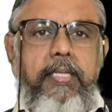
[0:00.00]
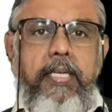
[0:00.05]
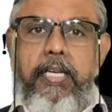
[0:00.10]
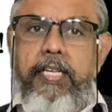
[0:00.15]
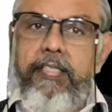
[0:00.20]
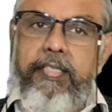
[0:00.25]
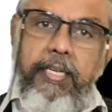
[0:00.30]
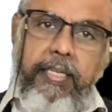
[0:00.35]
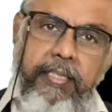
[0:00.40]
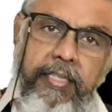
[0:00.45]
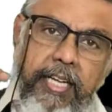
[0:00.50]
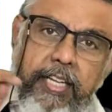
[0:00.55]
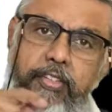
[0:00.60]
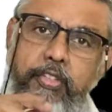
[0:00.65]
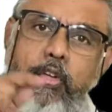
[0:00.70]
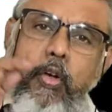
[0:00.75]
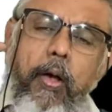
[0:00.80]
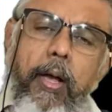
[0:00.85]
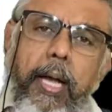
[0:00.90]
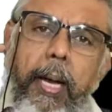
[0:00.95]
So does
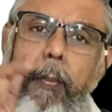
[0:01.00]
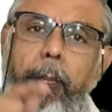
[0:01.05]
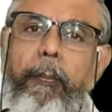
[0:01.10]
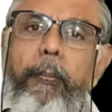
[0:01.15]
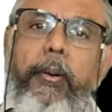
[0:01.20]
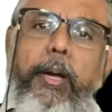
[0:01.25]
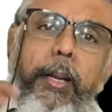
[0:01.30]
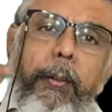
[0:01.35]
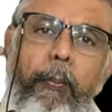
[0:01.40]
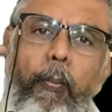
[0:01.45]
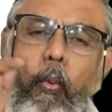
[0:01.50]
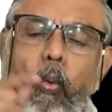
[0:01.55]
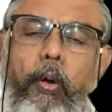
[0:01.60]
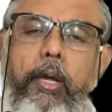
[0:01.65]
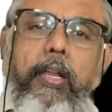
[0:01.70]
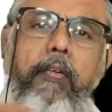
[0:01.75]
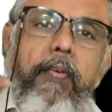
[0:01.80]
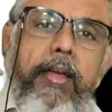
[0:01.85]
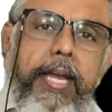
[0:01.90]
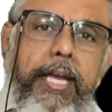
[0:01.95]
your company
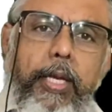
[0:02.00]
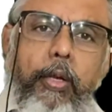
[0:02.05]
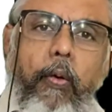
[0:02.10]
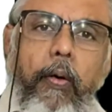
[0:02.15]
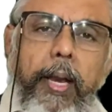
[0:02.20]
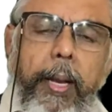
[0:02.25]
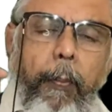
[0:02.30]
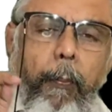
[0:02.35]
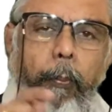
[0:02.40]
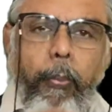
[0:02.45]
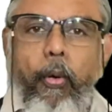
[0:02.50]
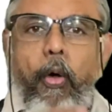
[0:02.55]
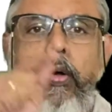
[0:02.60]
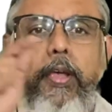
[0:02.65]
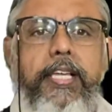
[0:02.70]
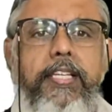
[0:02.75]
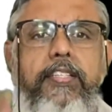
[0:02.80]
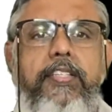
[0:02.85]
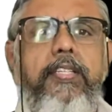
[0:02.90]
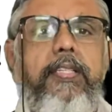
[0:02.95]
motivate your
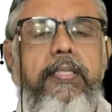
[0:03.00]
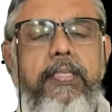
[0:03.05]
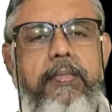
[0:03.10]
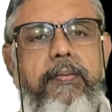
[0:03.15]
employees?